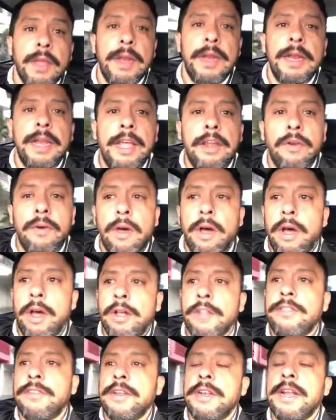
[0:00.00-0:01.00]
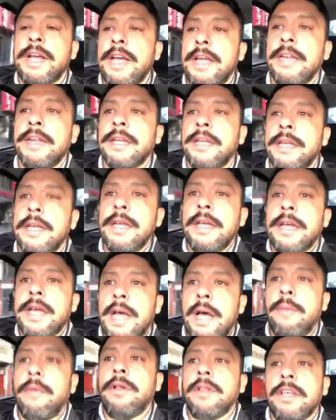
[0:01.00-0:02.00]
Later on tonight,
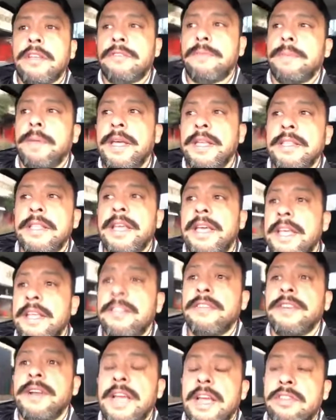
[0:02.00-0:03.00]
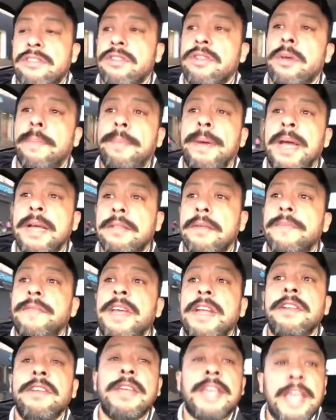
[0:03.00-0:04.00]
I will explain the International Pact of
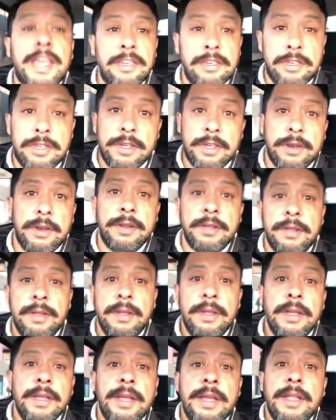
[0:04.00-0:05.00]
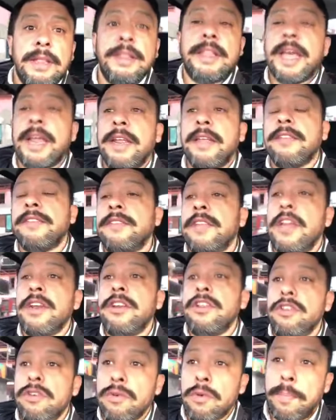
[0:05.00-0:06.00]
Education. That is the
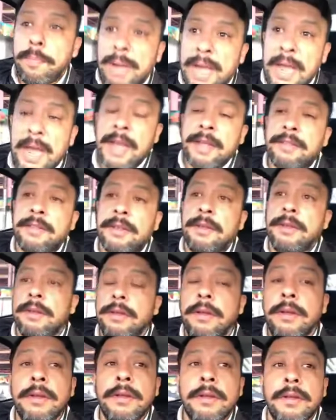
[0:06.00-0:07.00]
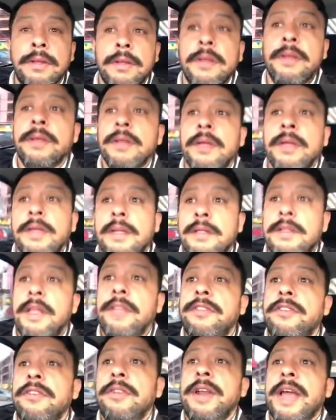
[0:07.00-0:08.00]
new pact that
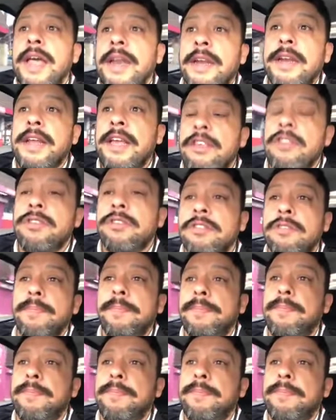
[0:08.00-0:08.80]
the United Nations